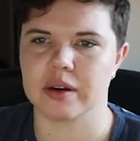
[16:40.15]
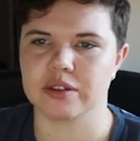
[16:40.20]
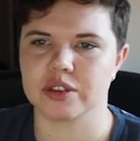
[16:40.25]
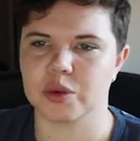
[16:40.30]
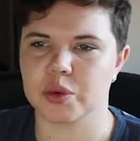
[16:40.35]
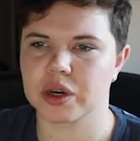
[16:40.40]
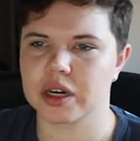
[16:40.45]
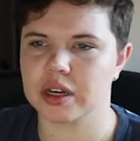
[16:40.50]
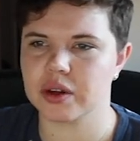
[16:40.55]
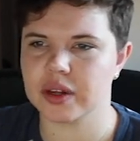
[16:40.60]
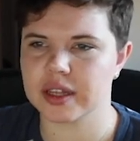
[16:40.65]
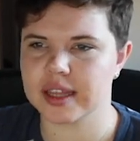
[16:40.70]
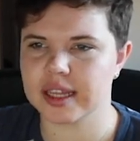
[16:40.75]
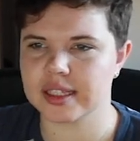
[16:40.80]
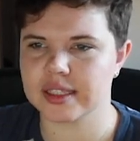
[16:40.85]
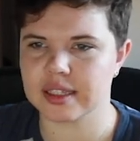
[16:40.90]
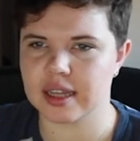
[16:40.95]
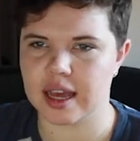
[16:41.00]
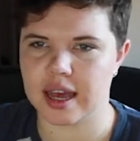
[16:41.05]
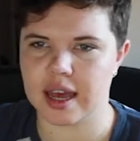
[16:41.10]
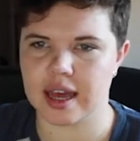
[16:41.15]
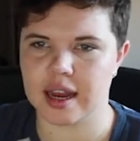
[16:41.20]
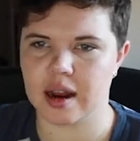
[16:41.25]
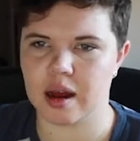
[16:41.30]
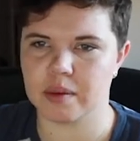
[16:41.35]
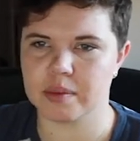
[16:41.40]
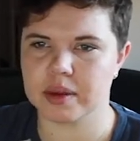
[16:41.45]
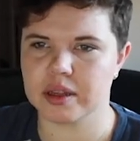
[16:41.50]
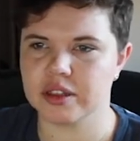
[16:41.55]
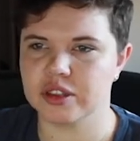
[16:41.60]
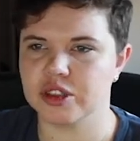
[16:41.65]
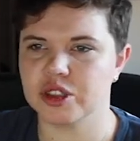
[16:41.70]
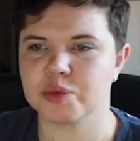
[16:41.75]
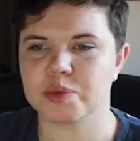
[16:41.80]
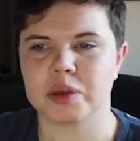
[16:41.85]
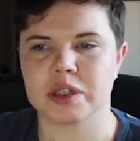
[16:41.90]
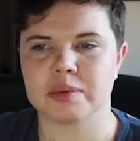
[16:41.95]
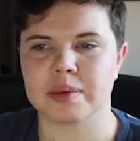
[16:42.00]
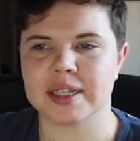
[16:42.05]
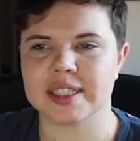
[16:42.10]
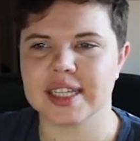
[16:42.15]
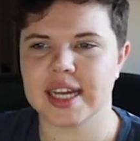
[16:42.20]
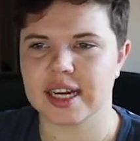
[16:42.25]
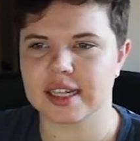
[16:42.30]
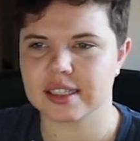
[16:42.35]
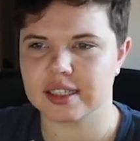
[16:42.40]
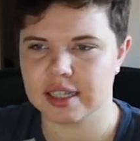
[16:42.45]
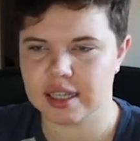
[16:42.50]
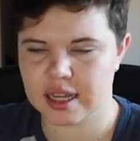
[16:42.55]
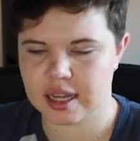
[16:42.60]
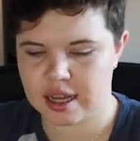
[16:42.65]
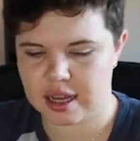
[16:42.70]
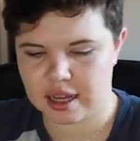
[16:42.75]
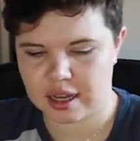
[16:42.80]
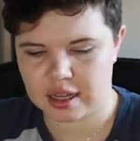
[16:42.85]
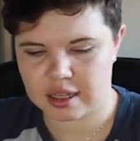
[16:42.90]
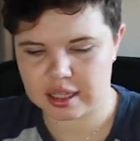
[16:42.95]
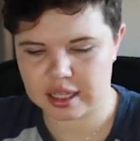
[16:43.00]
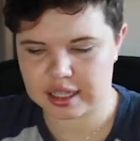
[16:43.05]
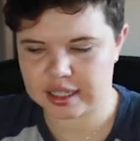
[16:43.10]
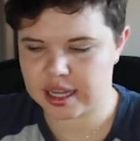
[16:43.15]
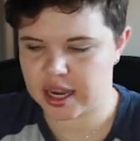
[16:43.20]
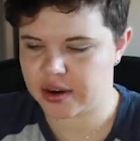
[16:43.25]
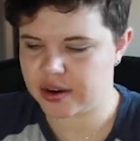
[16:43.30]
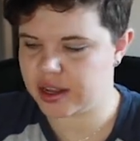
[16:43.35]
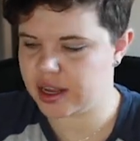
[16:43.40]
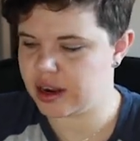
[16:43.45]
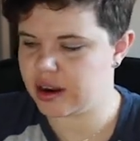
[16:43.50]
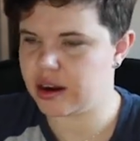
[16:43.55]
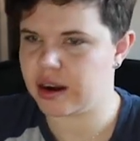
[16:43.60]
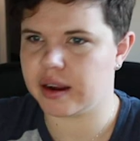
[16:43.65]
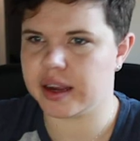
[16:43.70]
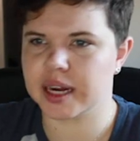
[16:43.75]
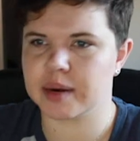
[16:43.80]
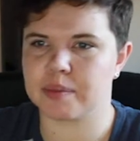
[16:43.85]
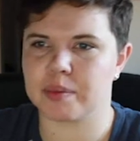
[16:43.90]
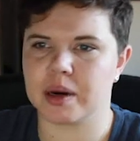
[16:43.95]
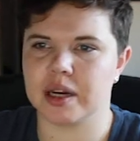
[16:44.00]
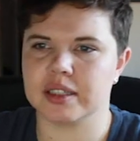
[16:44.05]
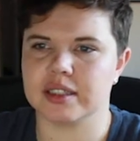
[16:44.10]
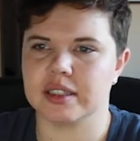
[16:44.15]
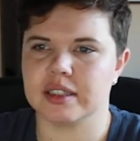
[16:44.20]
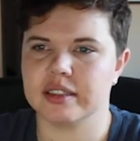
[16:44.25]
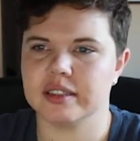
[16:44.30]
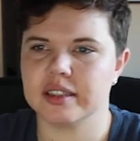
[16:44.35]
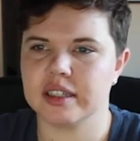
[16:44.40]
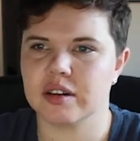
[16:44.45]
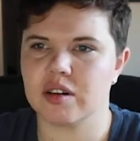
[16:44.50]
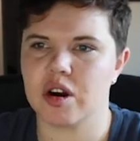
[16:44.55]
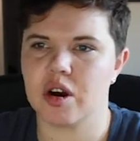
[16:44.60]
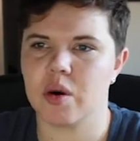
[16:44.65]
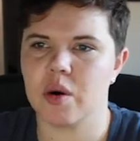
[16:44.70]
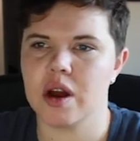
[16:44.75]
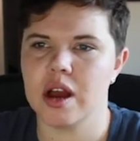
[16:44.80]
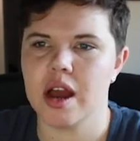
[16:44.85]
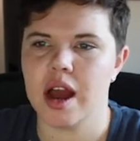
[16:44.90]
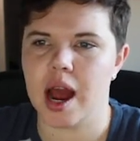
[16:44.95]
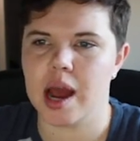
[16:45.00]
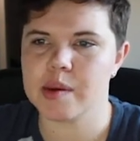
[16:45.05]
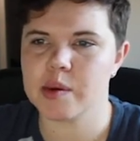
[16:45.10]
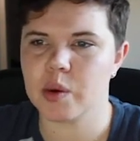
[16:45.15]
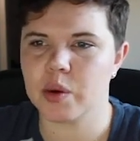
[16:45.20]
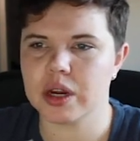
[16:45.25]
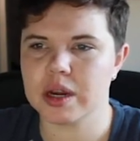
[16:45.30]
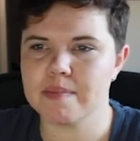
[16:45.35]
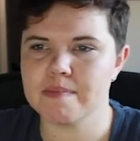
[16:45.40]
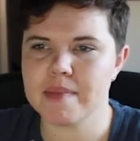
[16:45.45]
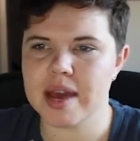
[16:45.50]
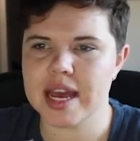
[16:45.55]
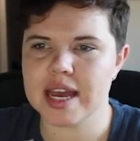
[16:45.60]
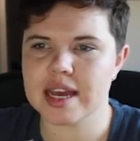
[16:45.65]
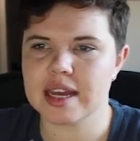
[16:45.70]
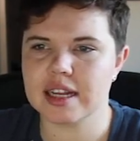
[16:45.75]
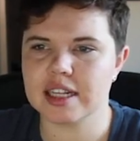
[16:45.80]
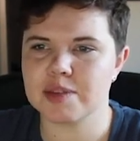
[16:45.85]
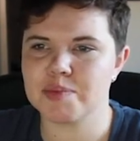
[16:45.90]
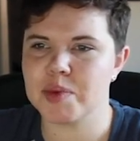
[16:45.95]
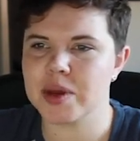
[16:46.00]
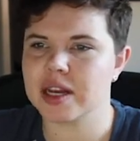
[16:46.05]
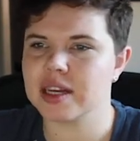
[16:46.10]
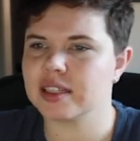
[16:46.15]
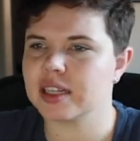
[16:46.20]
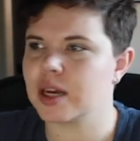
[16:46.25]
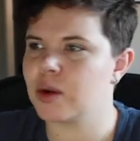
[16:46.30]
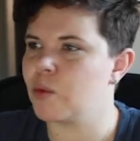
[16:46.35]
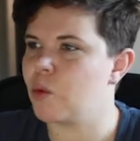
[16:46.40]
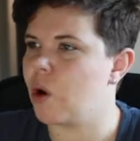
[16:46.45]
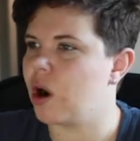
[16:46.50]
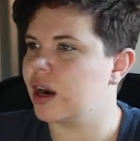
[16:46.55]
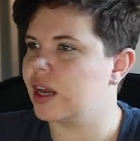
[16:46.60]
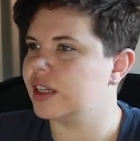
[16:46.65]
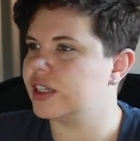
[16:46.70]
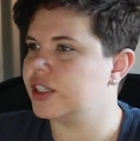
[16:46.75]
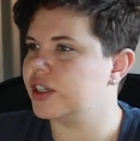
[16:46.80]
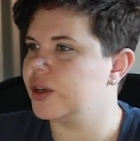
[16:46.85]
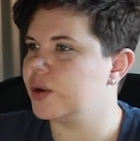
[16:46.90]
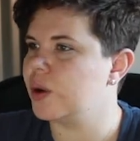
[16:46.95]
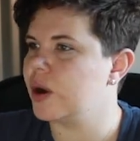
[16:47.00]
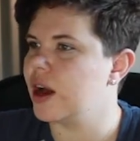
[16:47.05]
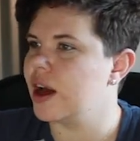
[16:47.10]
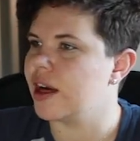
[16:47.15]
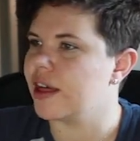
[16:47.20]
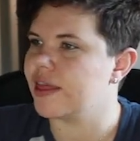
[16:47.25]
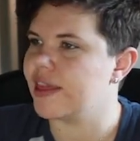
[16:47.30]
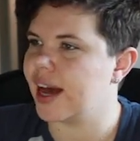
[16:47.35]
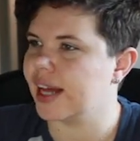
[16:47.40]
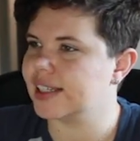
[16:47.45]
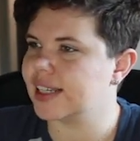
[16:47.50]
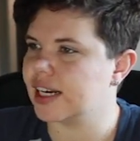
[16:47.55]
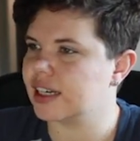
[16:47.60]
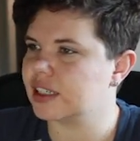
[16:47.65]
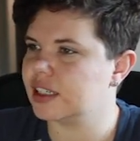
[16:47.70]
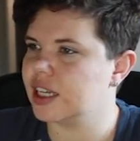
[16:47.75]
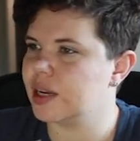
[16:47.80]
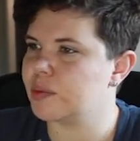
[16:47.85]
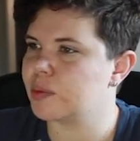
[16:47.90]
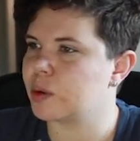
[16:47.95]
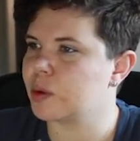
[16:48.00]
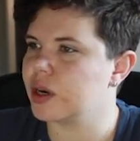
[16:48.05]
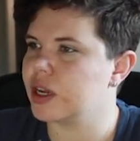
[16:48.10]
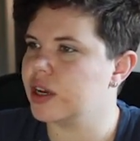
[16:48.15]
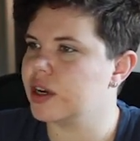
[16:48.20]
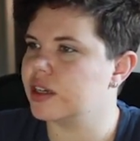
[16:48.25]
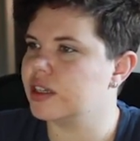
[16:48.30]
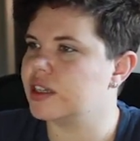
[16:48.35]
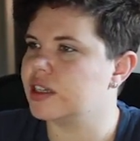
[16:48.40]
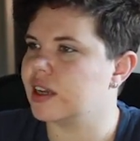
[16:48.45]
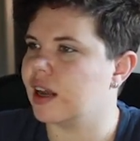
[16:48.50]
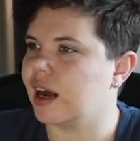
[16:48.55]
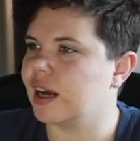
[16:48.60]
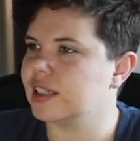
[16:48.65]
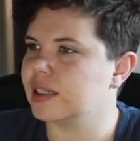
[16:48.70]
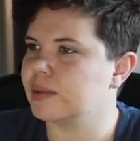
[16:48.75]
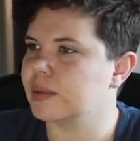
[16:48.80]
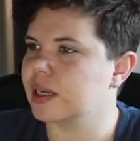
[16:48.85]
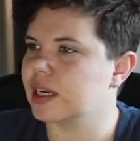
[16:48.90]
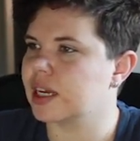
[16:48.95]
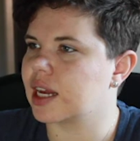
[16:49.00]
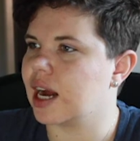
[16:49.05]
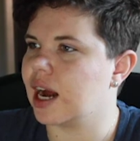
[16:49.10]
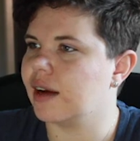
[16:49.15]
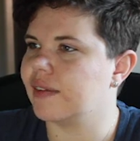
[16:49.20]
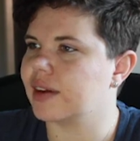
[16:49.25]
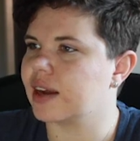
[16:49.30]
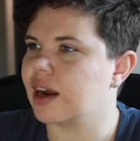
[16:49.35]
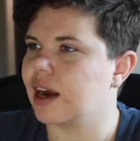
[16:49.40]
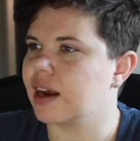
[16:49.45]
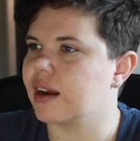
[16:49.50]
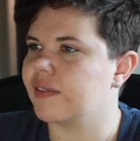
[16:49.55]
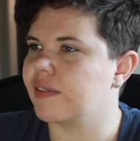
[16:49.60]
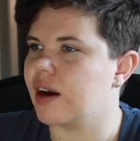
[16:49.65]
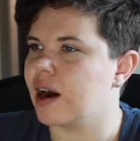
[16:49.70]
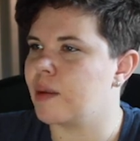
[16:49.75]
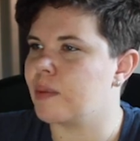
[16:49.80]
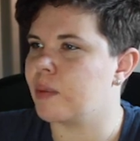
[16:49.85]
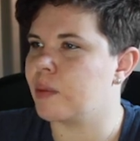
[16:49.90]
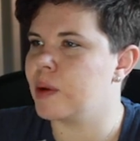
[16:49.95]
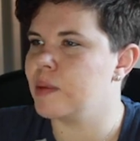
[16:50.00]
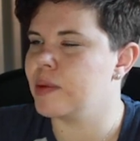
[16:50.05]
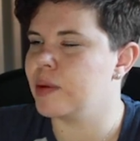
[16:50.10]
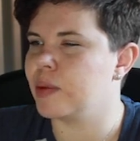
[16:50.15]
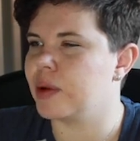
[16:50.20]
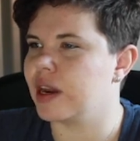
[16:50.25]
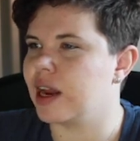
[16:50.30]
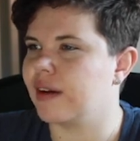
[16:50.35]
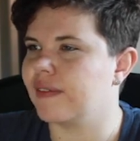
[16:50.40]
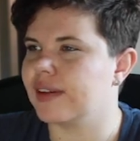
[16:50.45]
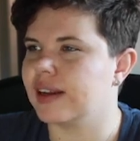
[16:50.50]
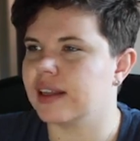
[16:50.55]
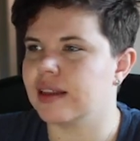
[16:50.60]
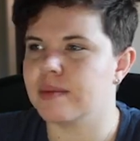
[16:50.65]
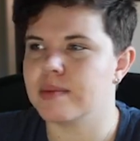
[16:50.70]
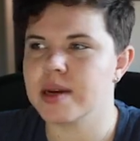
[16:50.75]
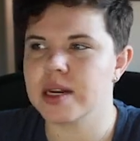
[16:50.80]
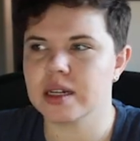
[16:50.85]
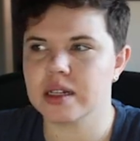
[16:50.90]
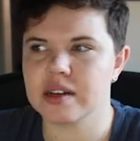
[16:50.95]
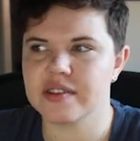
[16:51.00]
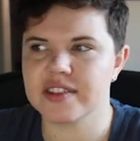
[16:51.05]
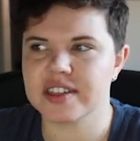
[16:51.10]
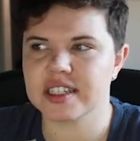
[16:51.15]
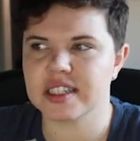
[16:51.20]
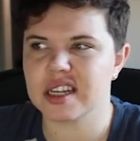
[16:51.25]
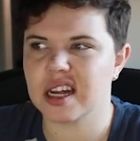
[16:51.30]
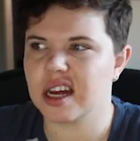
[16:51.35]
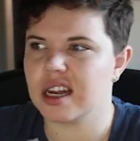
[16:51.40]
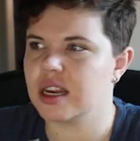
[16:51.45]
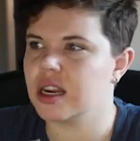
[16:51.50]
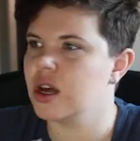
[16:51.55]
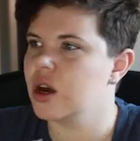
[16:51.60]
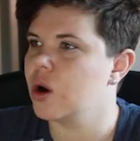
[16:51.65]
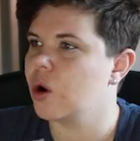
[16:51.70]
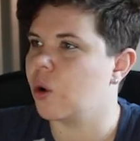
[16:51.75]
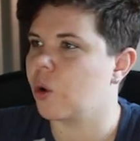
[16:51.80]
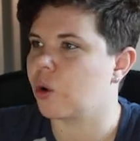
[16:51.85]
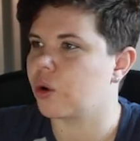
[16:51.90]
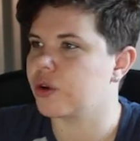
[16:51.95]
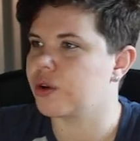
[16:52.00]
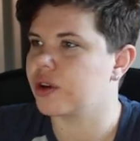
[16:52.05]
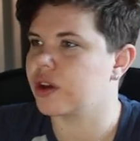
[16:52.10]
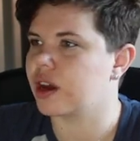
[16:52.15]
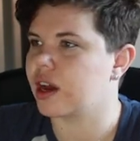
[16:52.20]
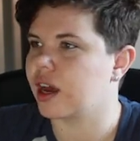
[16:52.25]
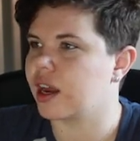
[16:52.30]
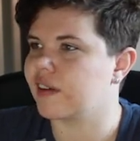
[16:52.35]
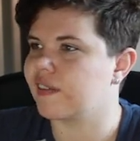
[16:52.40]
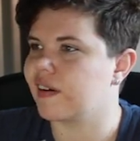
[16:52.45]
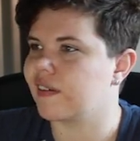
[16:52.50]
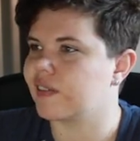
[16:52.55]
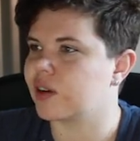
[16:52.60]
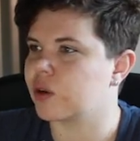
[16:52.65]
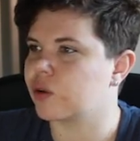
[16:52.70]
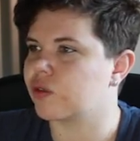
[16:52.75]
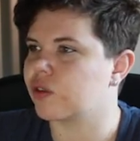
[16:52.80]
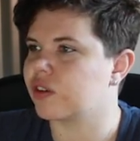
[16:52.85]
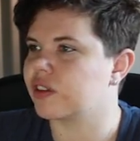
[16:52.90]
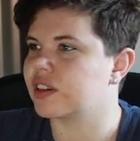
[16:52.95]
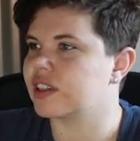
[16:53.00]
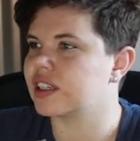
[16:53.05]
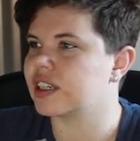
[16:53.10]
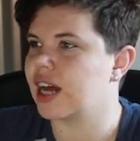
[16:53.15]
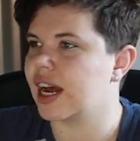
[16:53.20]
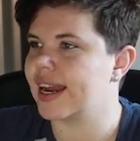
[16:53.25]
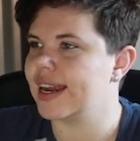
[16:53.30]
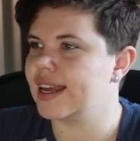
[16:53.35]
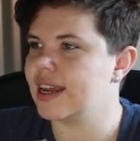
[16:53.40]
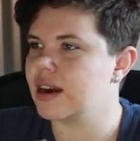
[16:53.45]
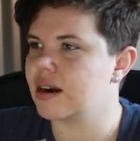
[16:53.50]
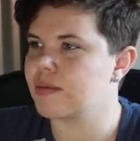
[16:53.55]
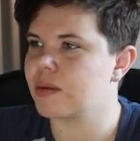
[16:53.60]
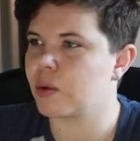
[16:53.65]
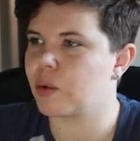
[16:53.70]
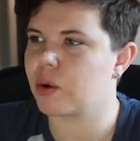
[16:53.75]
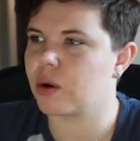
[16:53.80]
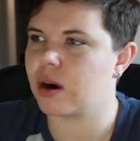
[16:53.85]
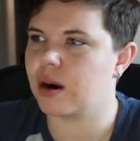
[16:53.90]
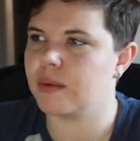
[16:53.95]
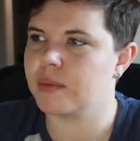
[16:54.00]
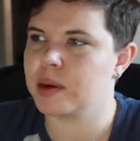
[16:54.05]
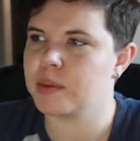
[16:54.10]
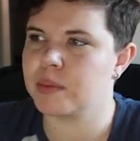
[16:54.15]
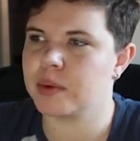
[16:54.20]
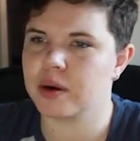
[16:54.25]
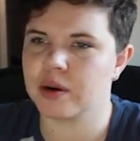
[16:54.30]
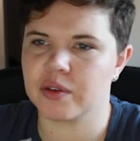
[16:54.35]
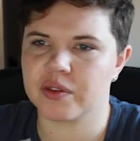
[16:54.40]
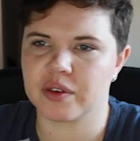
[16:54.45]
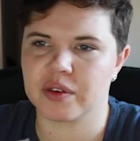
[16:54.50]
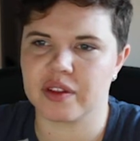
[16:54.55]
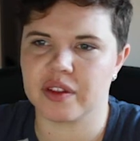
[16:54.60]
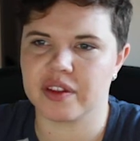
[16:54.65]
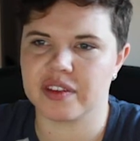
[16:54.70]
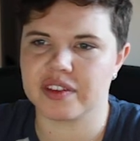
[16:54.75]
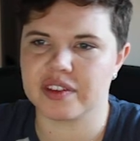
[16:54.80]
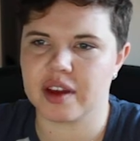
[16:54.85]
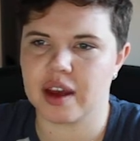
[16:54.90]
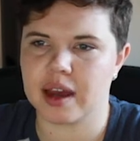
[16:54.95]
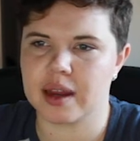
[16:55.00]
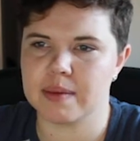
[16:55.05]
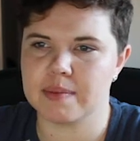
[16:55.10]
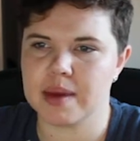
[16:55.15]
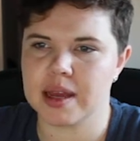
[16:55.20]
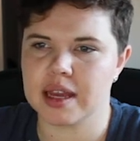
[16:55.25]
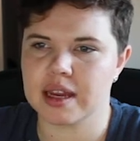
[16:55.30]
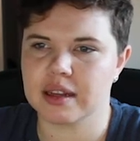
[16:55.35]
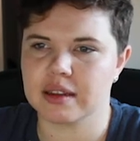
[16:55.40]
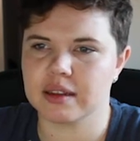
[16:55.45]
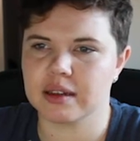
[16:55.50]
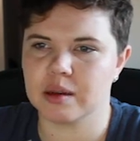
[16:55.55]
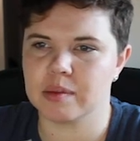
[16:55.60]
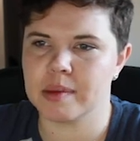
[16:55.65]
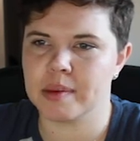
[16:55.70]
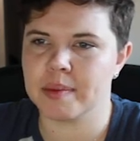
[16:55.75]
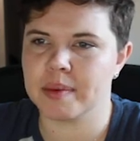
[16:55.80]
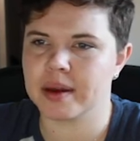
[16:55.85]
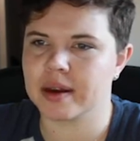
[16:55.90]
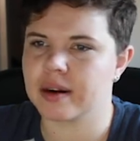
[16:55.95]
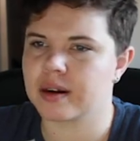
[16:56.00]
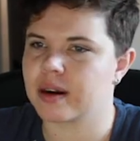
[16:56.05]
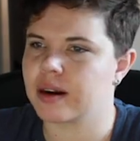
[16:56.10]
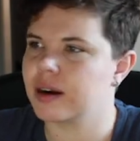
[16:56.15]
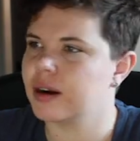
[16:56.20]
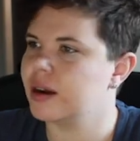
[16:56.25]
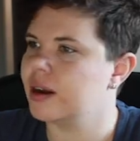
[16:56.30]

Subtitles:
So we're going to go like this, and all I'm going to do is press my text, click down here, and I'm going to press 0. I'm going to make it as big as I want it to. That's actually a pretty good size. I'm going to have it kind of up. Maybe you can have it in the middle of the sun, or you can kind of have it over on the side here, but I'm going to put it over on the side, make it a little bit bigger.